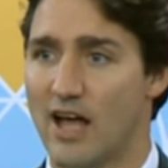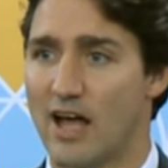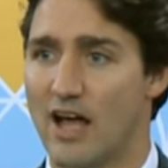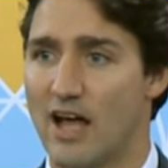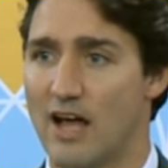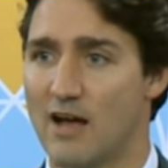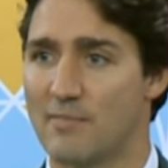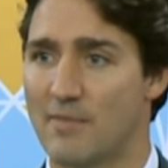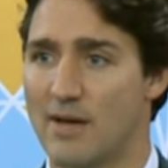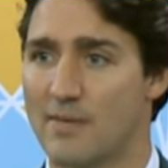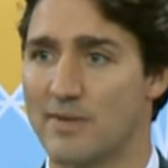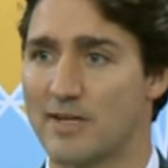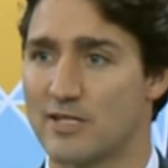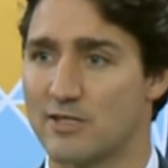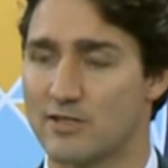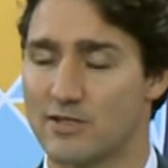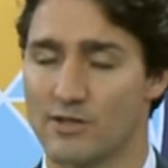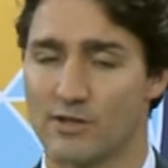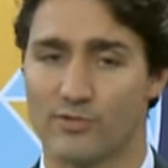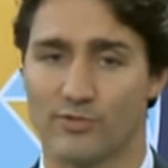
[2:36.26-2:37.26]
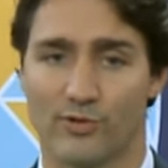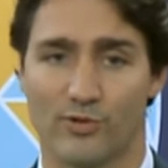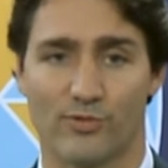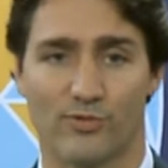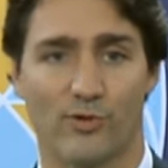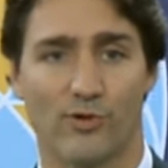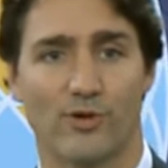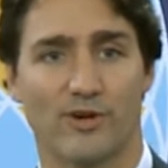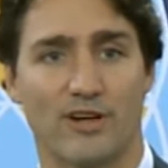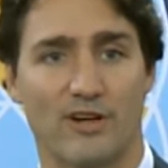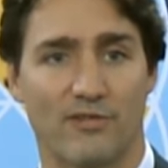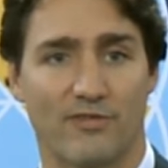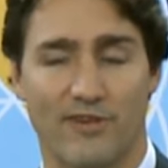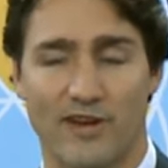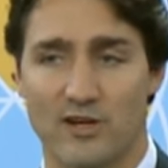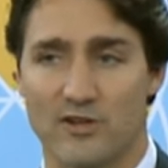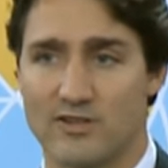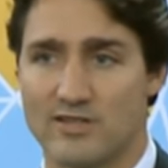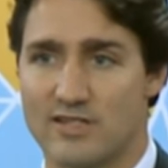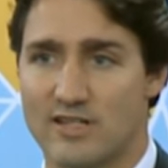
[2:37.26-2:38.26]
my Minister for Foreign
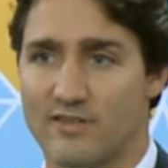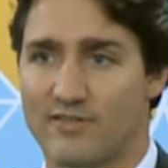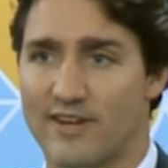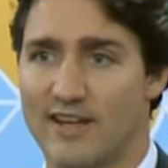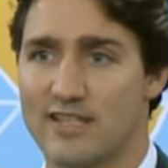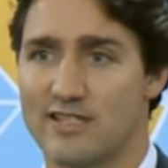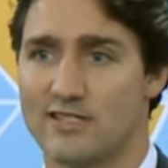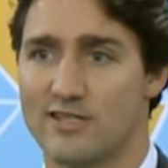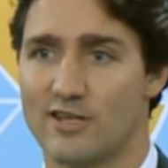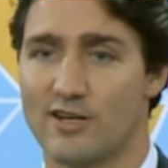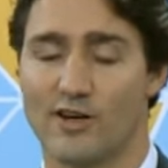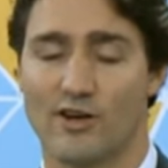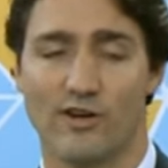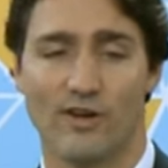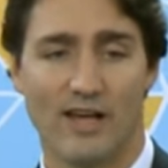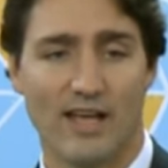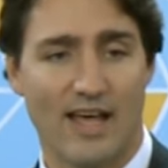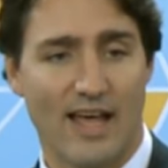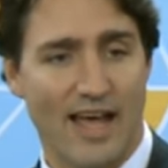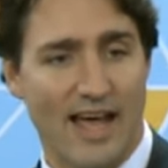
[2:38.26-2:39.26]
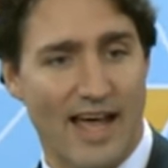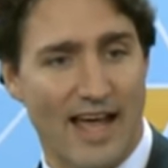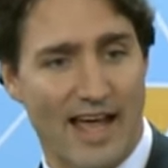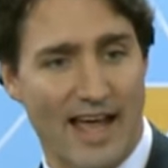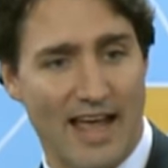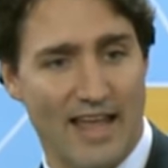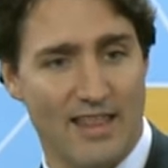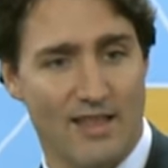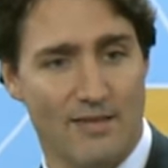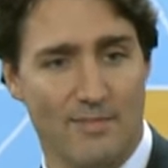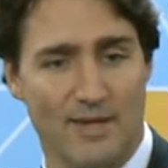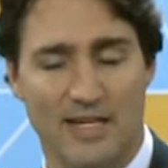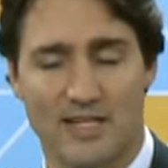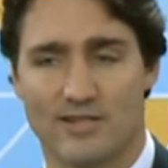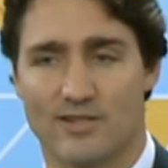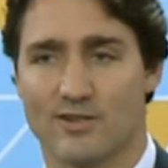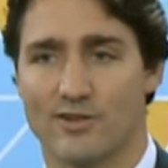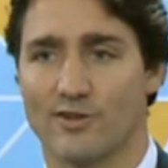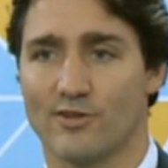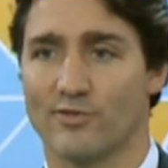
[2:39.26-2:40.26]
Affairs, Stéphane Dion, and the
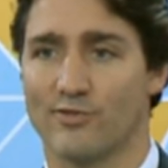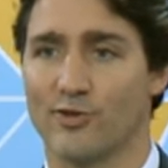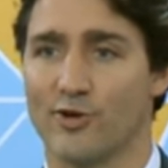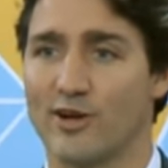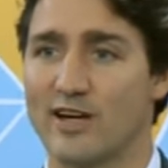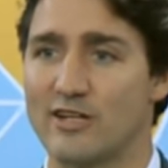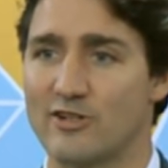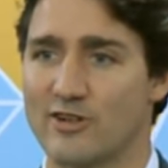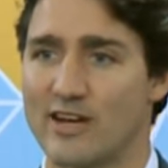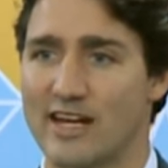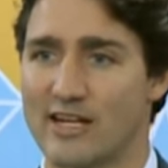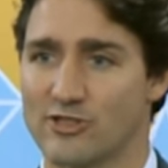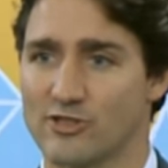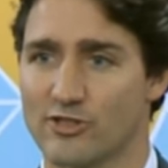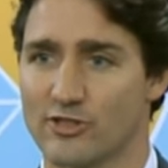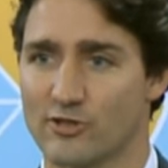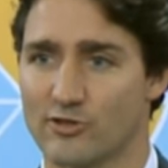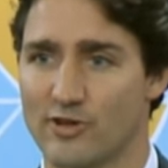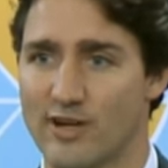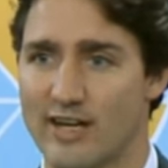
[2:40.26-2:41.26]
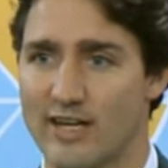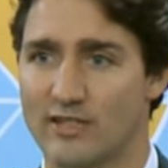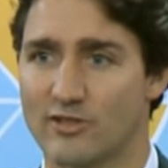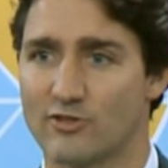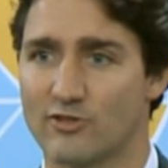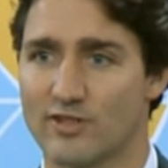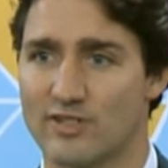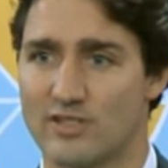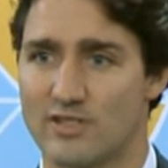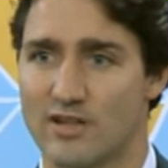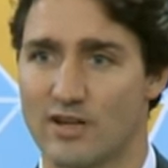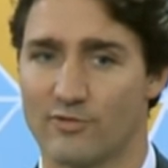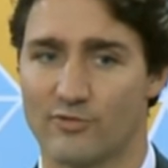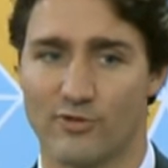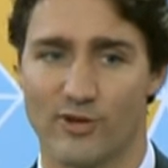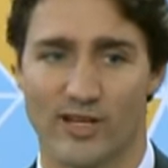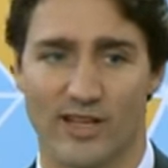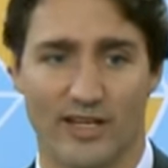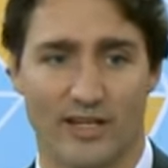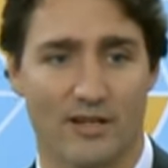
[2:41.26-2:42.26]
Minister for International Trade, Chrystia
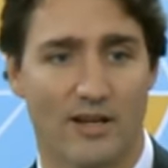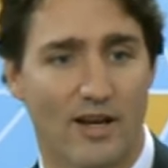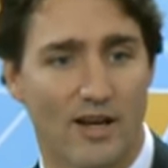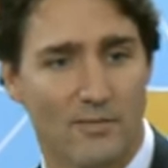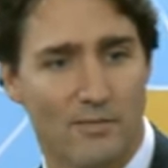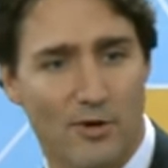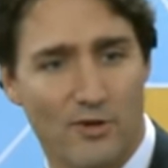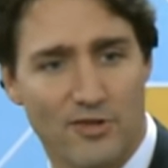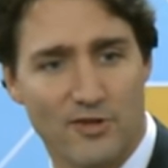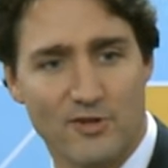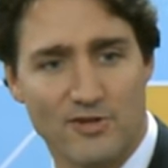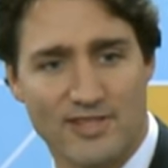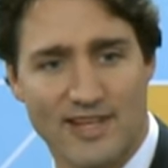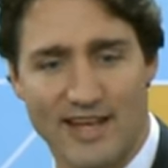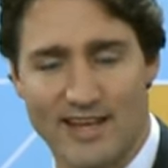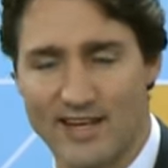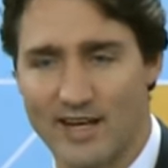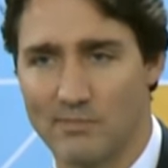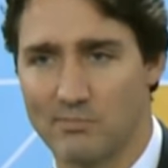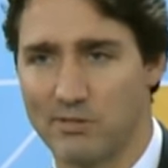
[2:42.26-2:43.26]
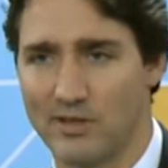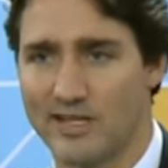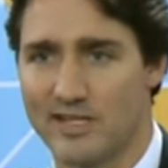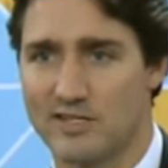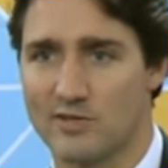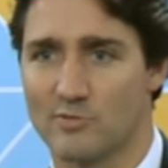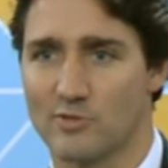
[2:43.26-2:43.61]
Freeland. Both of you stand up, please, and we'll